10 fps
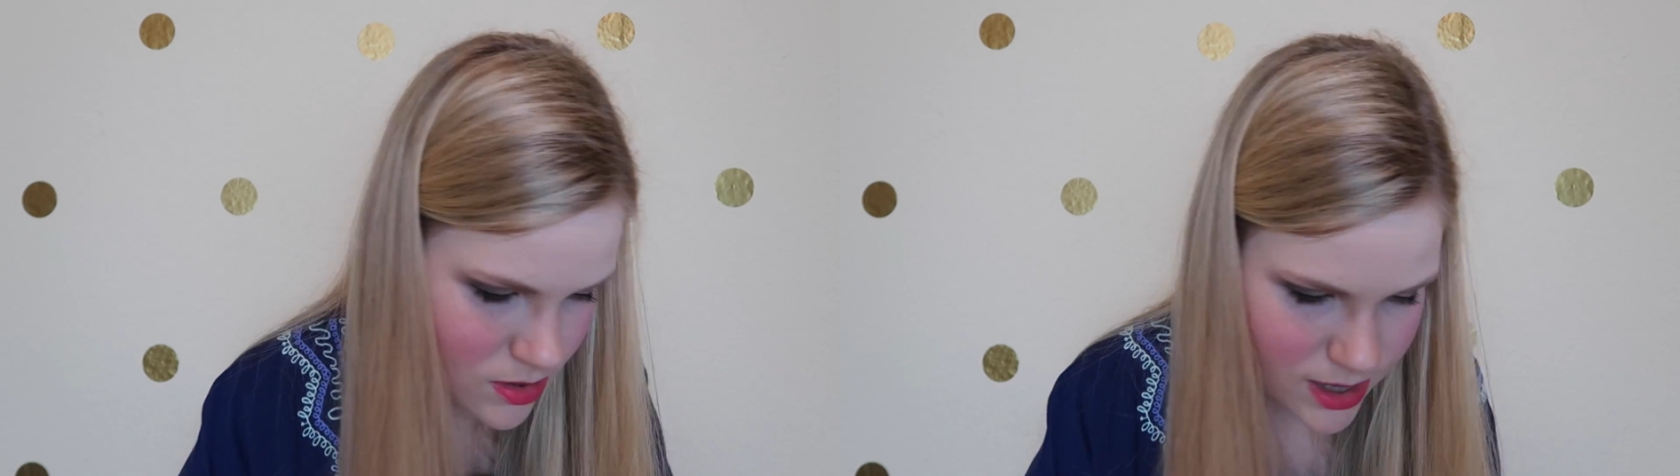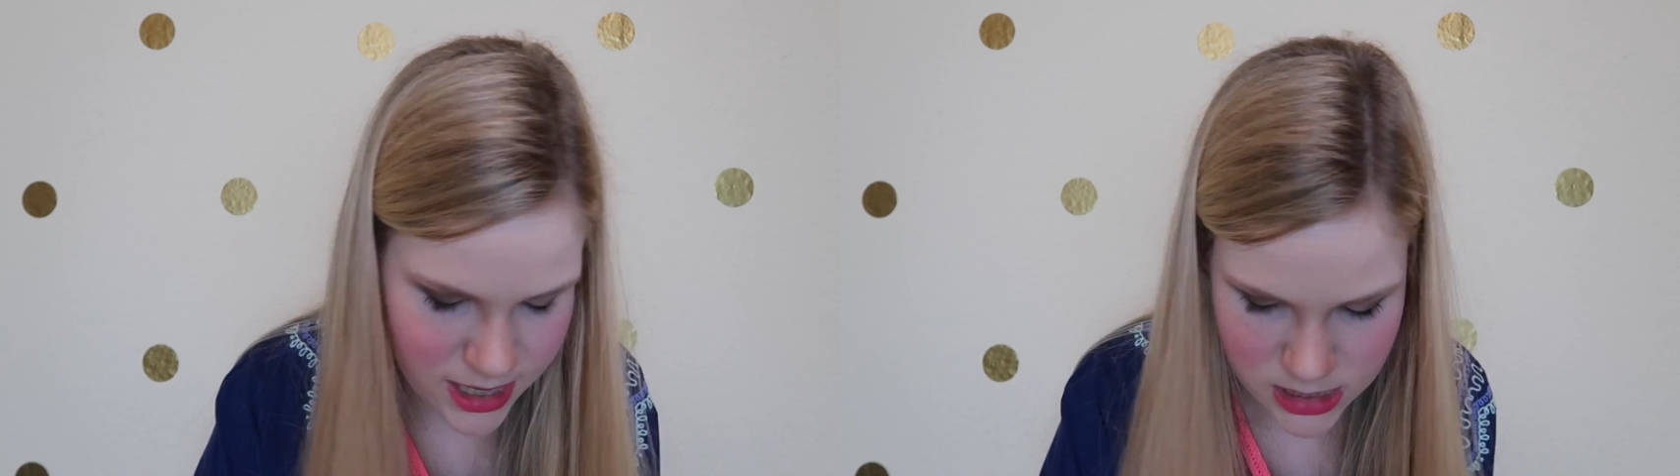
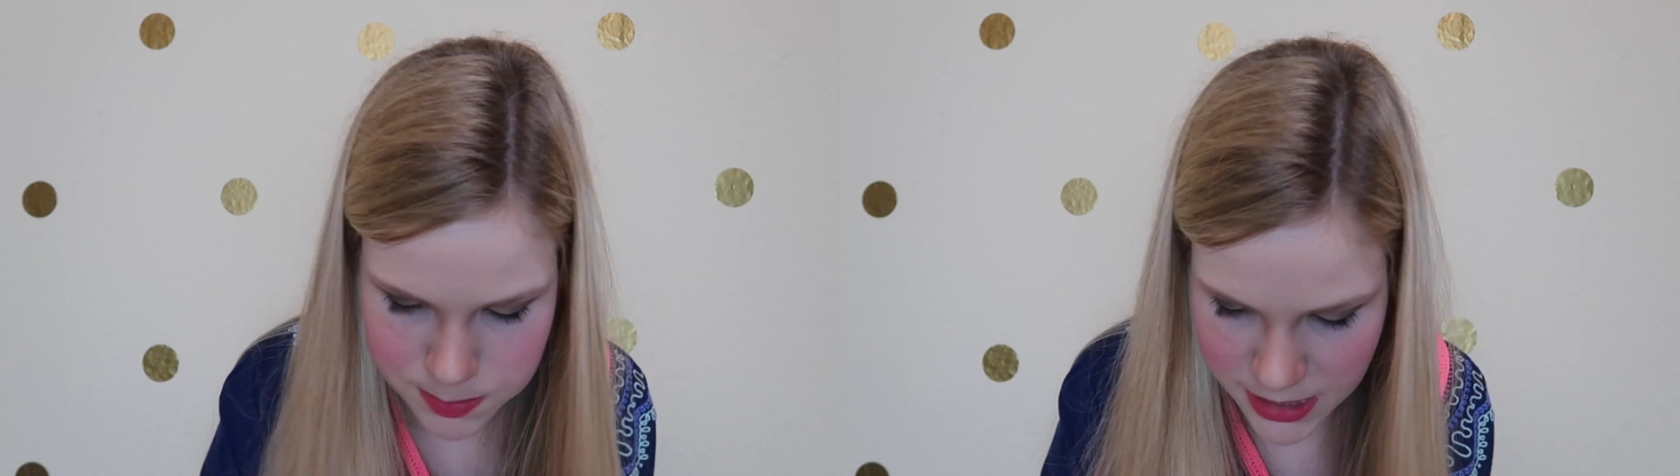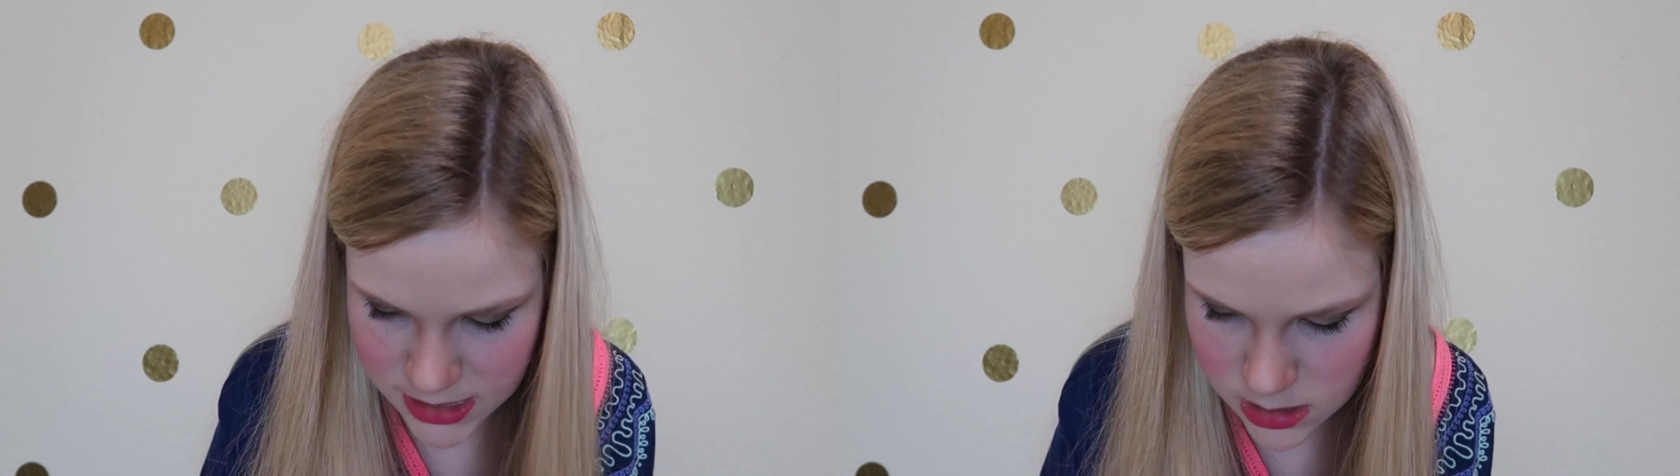so you can't
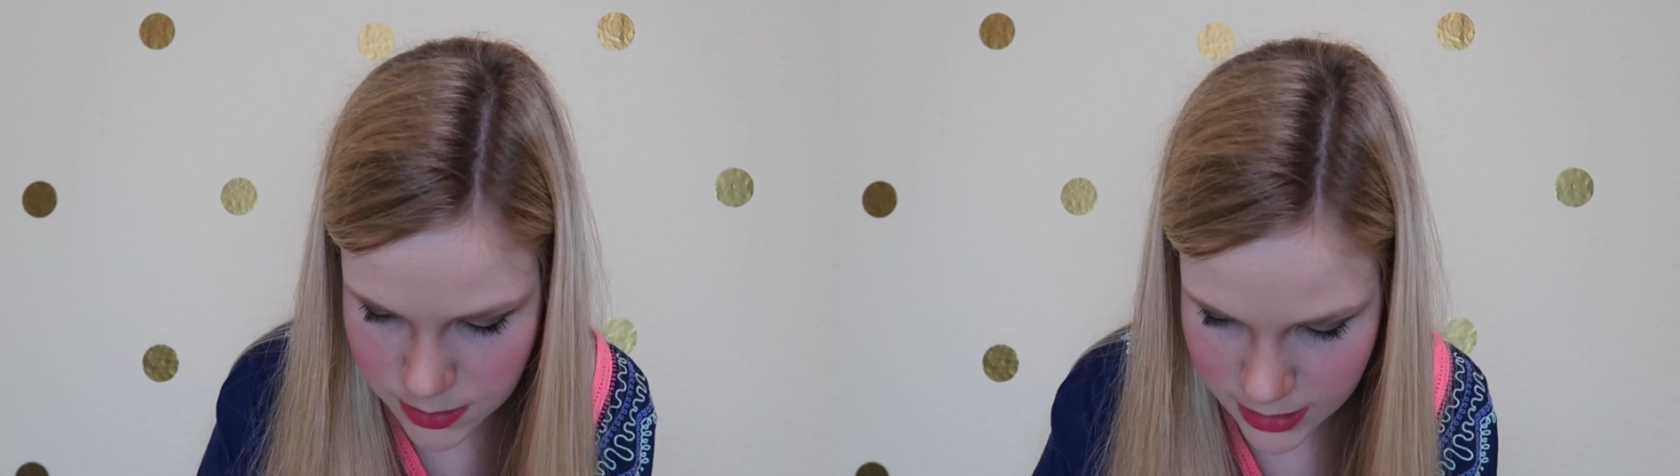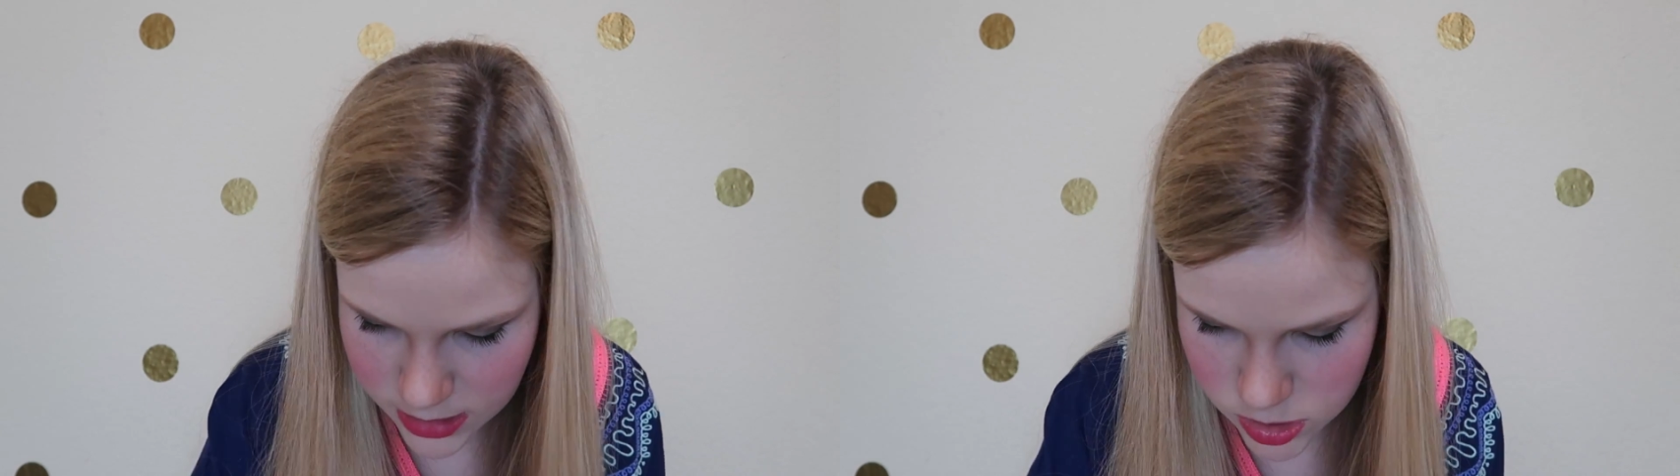expect it to
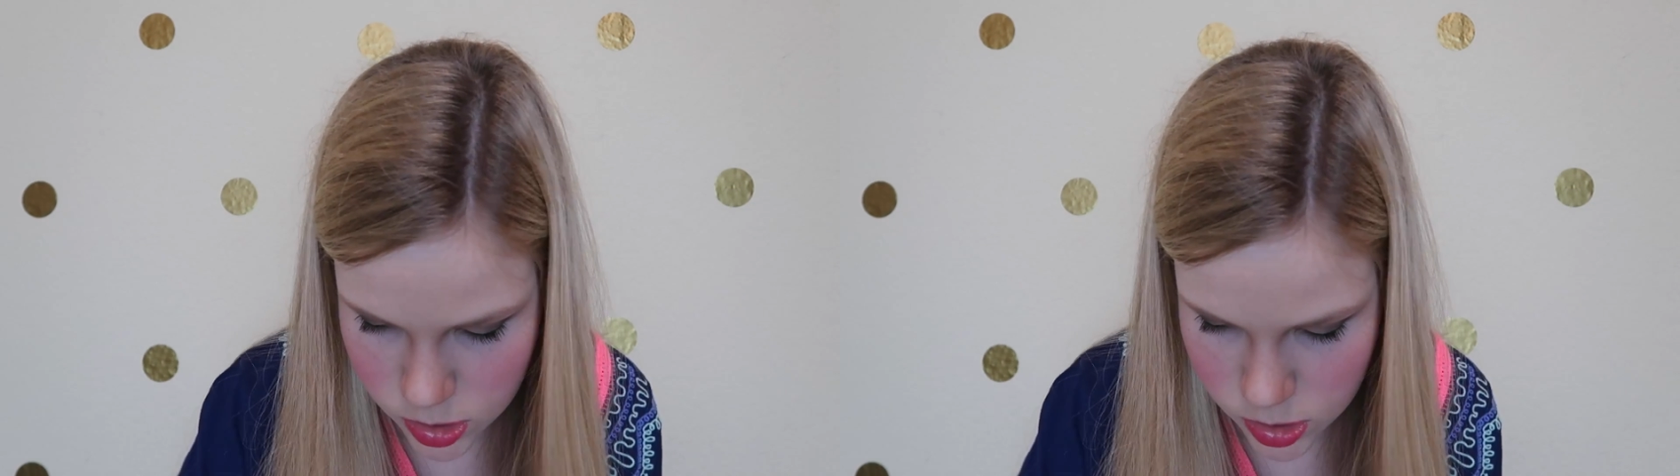be like